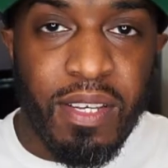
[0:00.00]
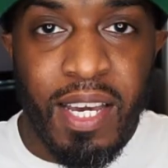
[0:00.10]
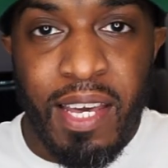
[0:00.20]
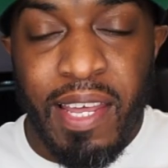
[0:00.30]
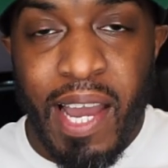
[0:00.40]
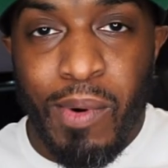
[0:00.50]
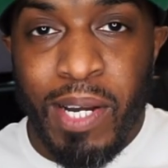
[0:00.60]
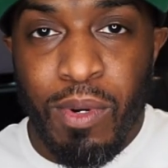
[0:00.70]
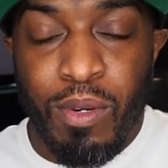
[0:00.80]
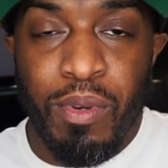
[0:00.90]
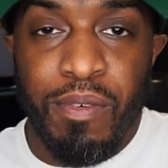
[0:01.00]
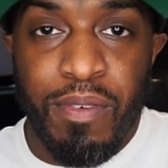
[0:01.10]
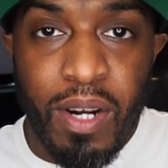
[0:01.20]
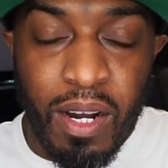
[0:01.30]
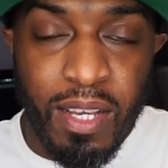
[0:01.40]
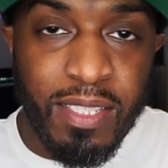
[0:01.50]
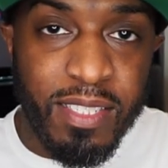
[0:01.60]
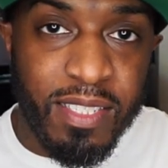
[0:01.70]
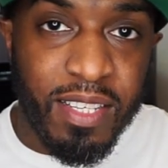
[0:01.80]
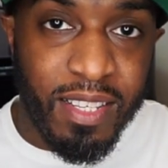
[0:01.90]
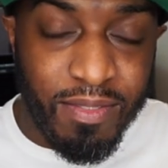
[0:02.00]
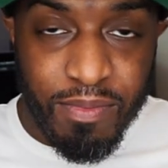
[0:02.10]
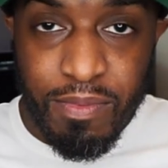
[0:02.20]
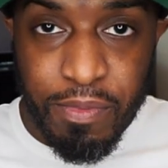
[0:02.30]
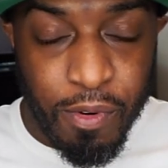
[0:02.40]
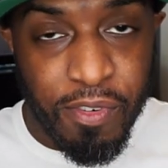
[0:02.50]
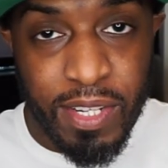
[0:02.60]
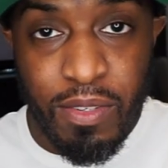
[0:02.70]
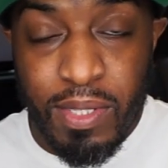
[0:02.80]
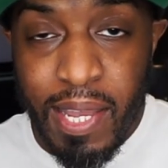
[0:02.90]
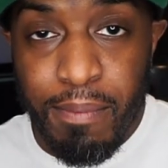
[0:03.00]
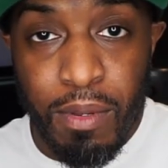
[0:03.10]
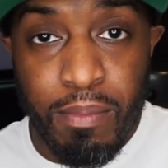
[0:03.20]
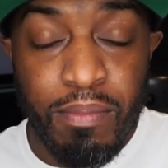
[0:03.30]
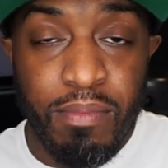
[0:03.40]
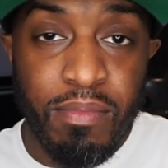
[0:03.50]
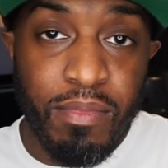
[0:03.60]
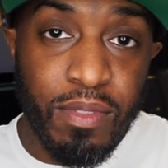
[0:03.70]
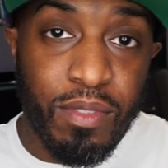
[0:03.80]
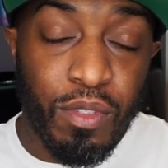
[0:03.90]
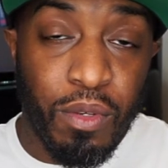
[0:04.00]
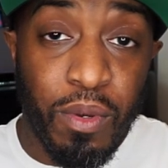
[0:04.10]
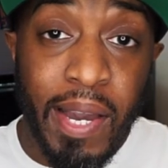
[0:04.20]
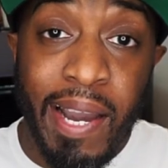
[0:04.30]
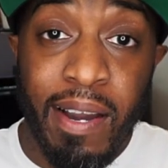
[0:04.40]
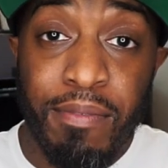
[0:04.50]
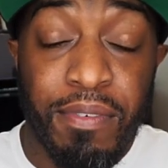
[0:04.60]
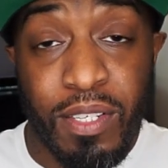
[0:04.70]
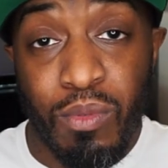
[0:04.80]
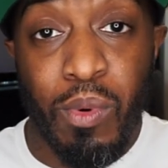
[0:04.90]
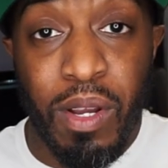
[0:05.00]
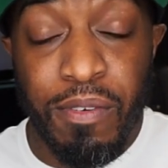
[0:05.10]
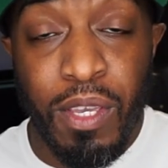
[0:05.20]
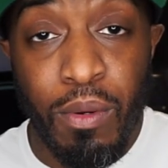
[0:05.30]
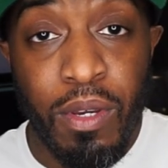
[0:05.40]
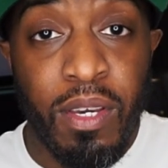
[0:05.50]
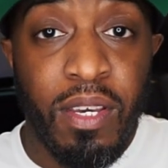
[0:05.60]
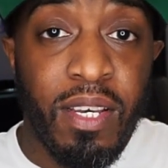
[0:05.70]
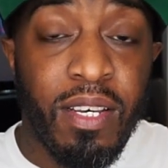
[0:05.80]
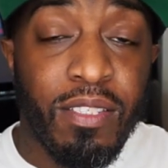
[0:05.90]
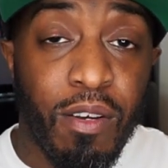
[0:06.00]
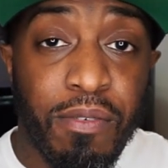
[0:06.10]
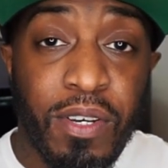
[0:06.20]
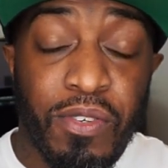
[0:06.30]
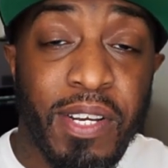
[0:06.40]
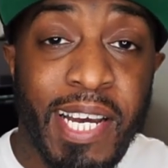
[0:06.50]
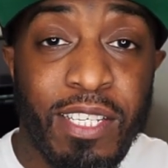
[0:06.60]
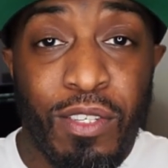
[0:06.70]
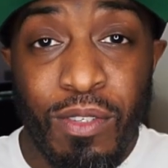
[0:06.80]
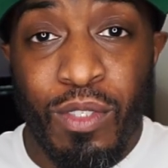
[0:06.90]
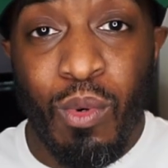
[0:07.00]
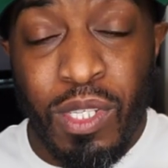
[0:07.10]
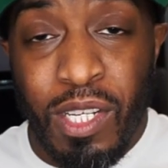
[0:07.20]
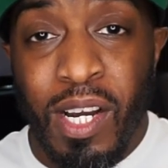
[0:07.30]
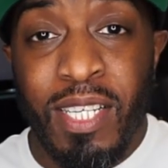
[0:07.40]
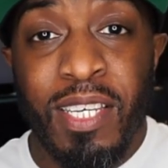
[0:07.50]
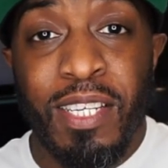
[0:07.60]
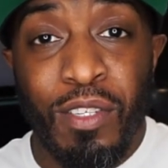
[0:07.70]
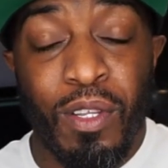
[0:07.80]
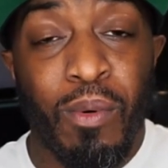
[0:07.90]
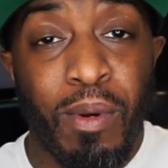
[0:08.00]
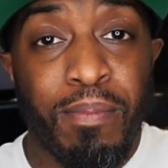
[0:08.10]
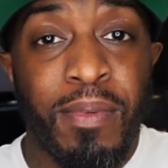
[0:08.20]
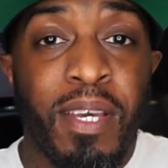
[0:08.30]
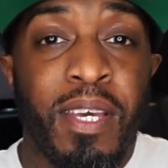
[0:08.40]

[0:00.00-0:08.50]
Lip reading: and how I work with artists. Feel free to adapt them to how things will work for you. So first thing I like to do is talk to the artists, get to know them,